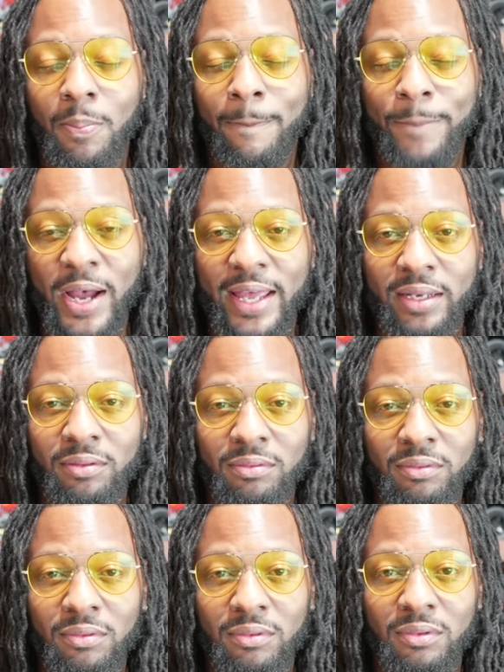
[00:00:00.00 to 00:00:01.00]
But
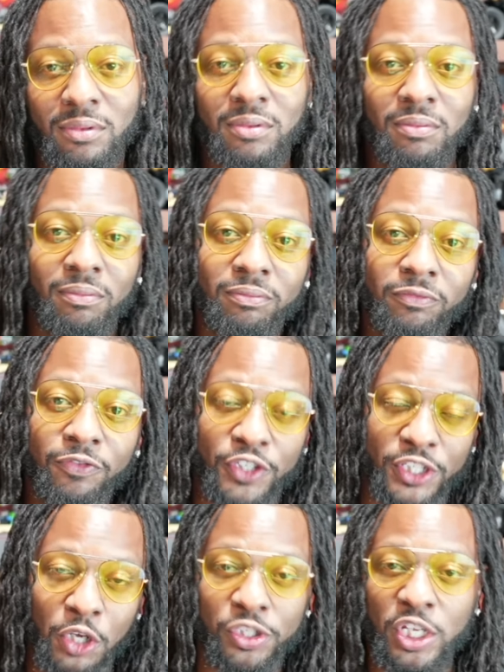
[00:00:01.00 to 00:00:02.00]

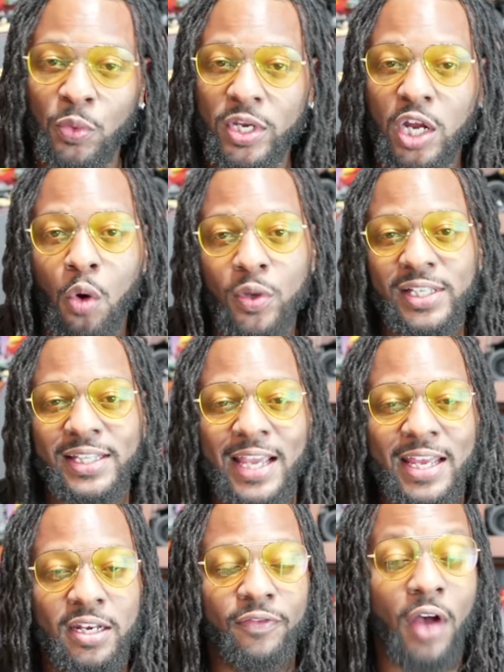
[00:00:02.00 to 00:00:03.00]
Fasusi, we know, is at the
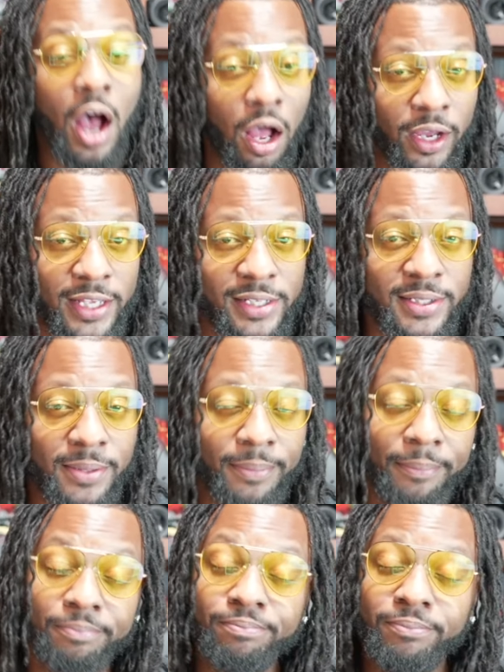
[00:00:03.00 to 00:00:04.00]
end of August.
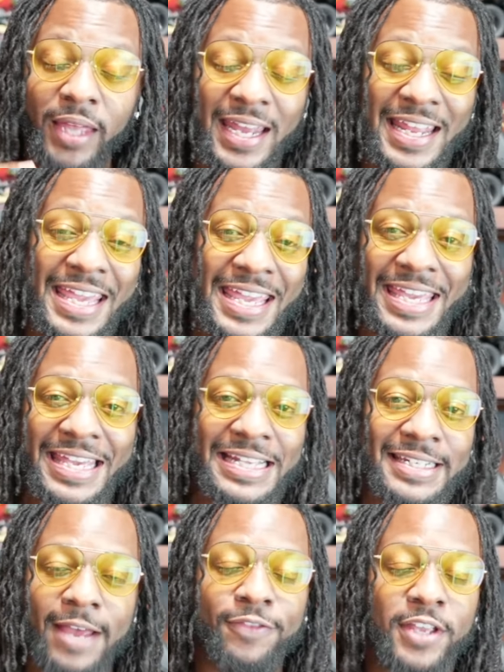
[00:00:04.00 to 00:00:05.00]
And he is
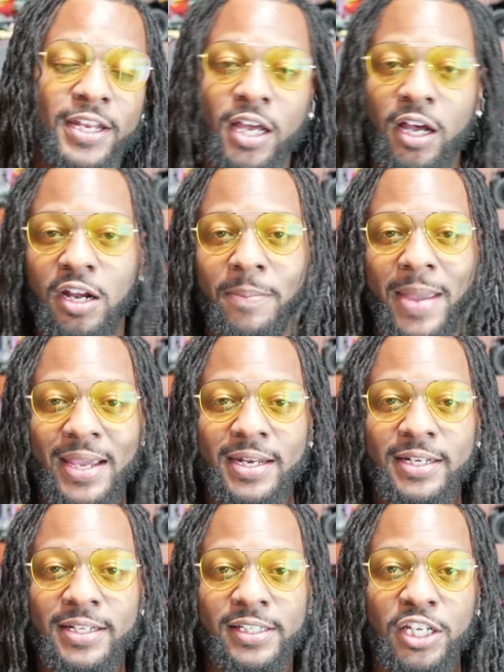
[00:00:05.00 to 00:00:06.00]
definitely in the hunt of making a
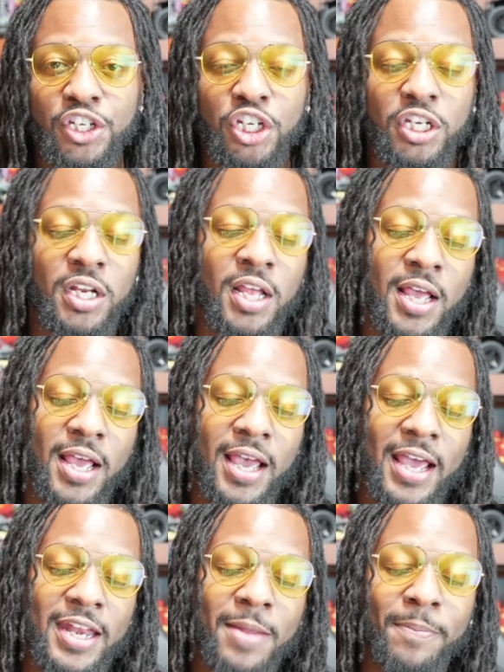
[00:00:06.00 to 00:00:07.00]
decision.
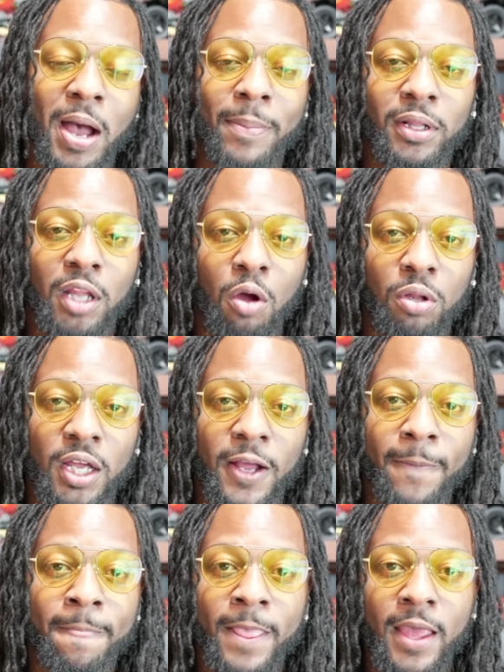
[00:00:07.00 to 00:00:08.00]
And then
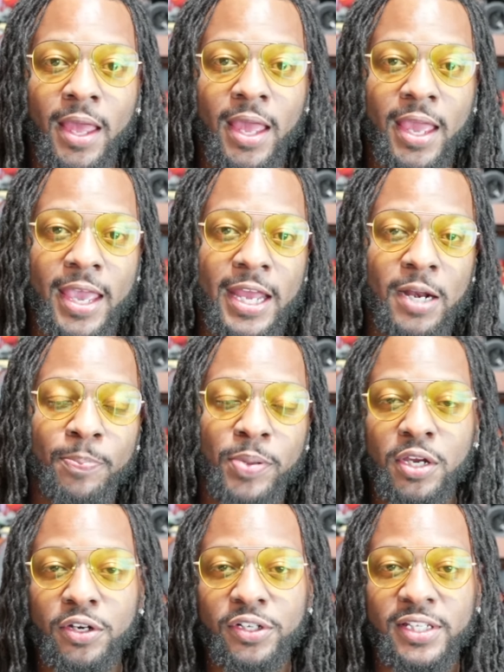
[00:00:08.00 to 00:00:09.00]
Babalola, it
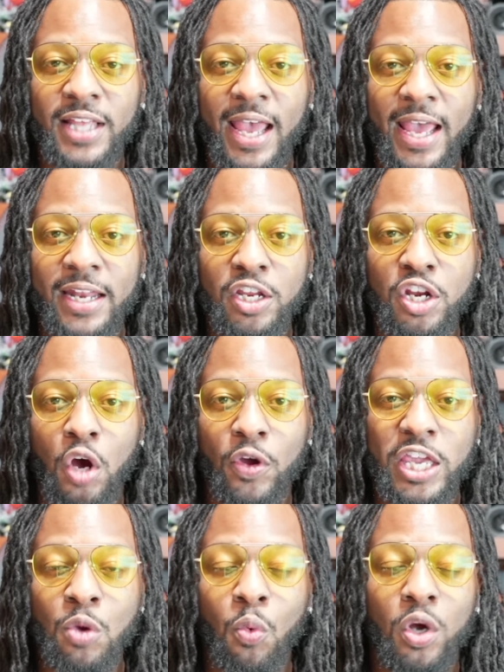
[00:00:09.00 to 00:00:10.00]
appears that, you know,
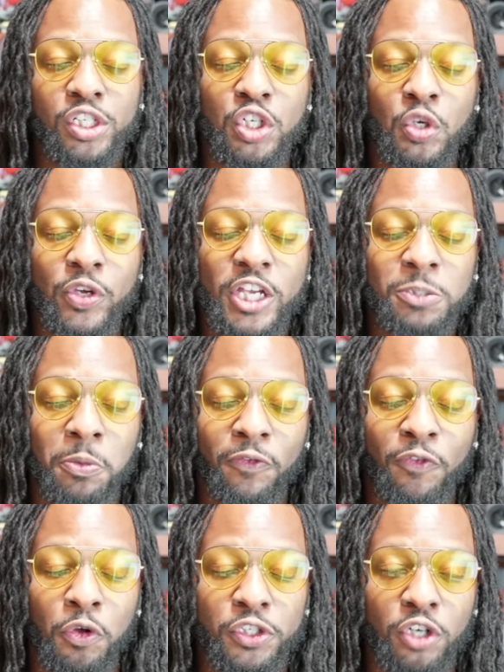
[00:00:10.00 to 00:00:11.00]
he wants to do his
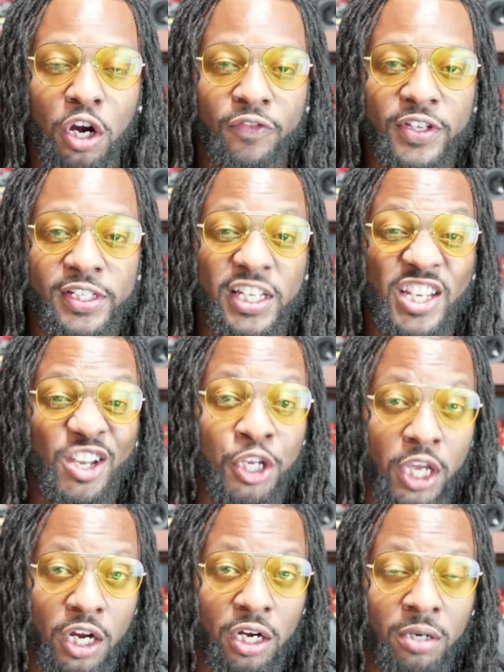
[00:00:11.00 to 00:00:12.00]
before the start of his senior
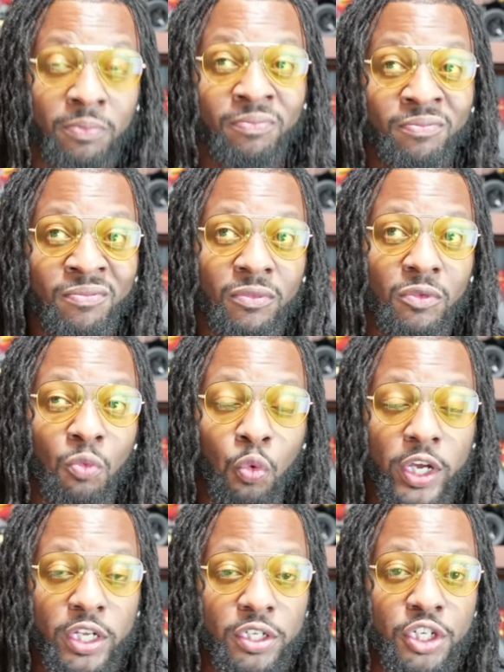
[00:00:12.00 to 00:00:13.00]
year,
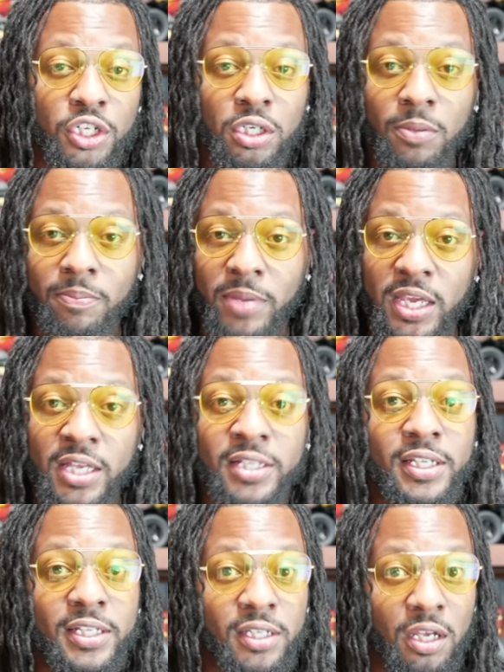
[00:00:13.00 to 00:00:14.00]
which means
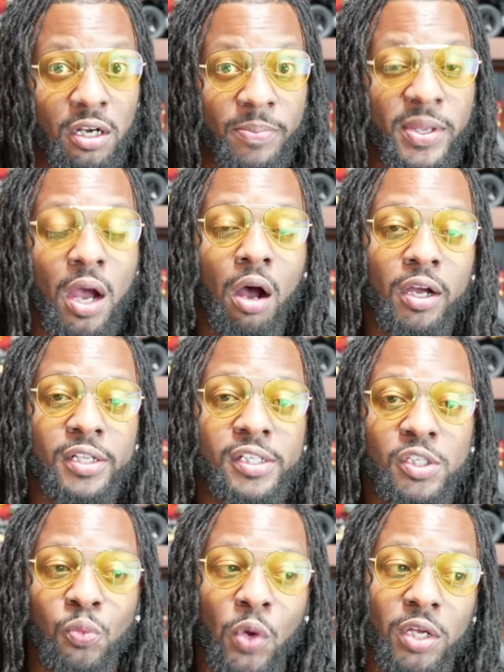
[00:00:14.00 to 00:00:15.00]
it's going to be August
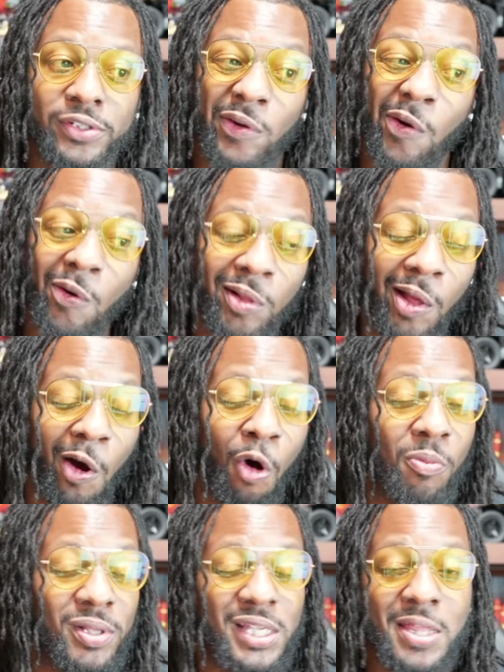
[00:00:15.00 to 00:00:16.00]
as well. So
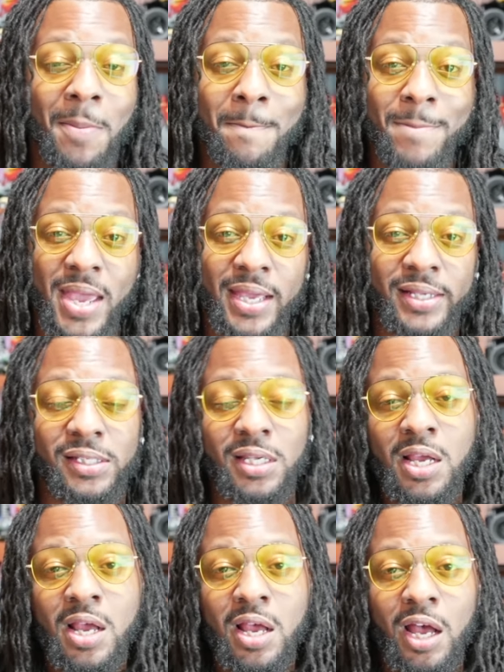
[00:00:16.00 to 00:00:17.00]
Oklahoma's in the mix
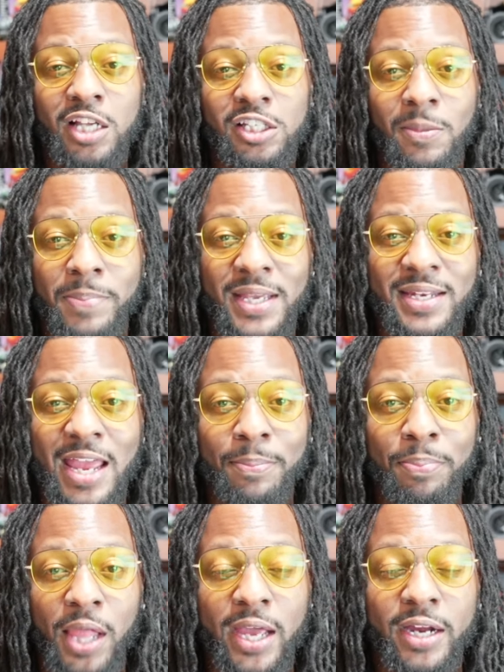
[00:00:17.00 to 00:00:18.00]
of some big name
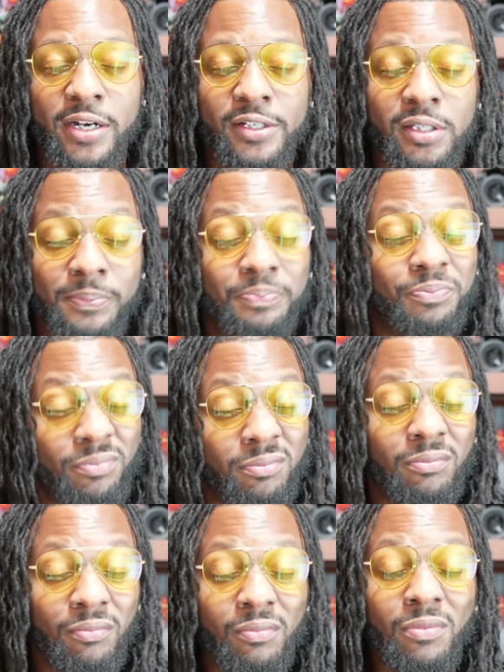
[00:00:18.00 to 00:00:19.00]
players
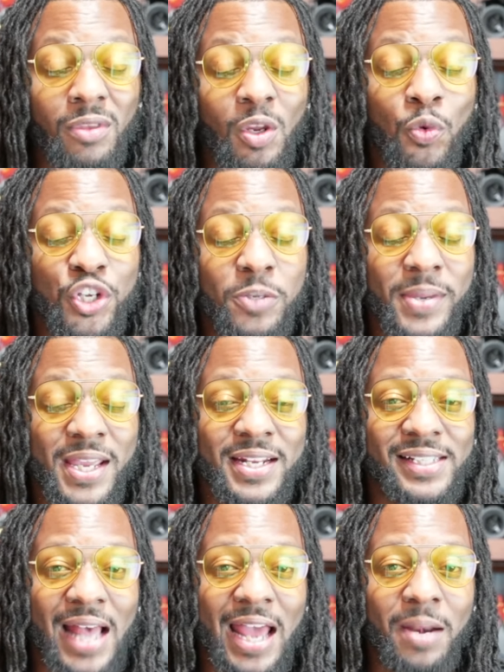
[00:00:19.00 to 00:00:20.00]
that we should be getting
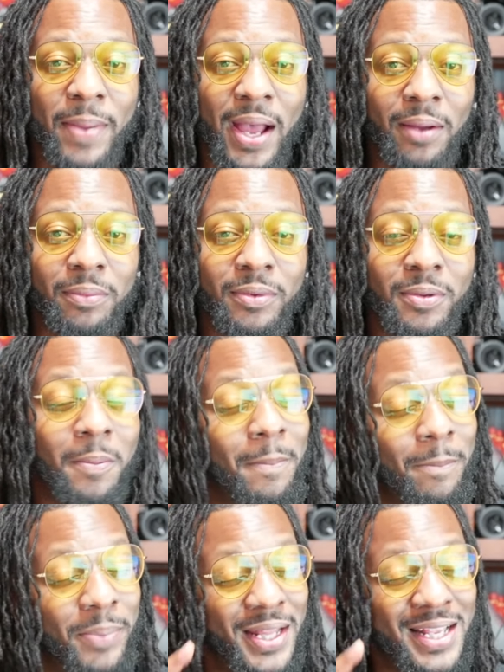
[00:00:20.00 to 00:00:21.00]
excited about.
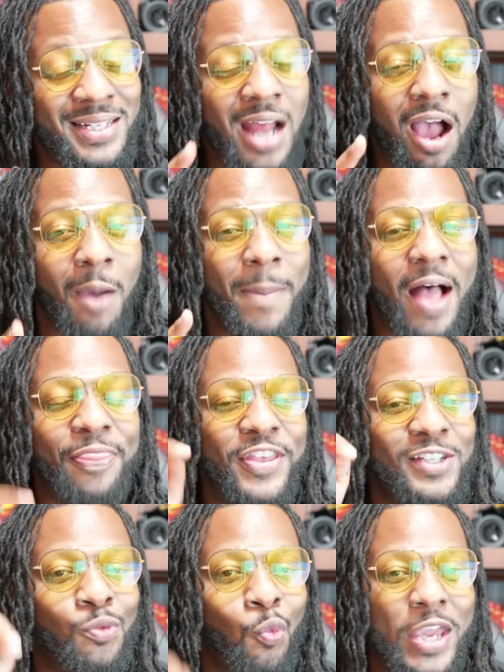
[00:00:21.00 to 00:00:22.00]
But let's talk about
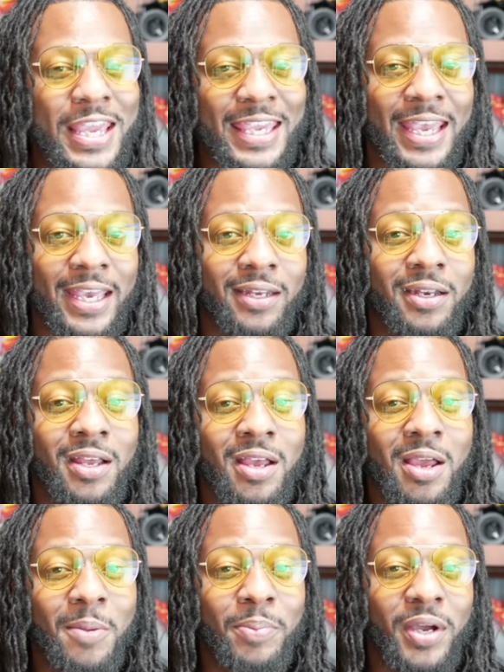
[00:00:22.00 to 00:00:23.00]
this weekend,
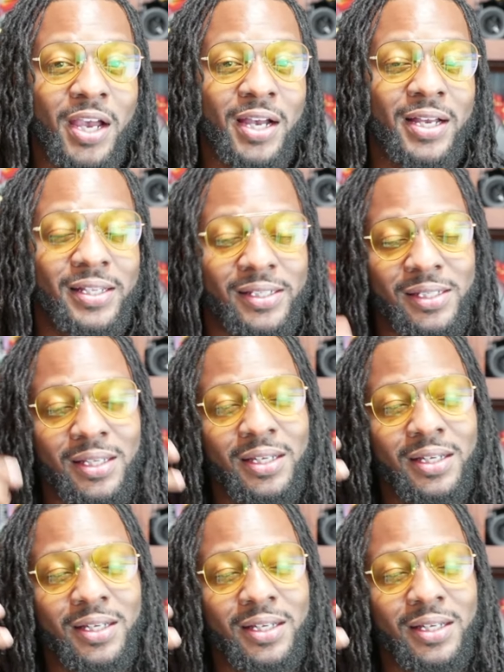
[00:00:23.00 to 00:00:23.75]
because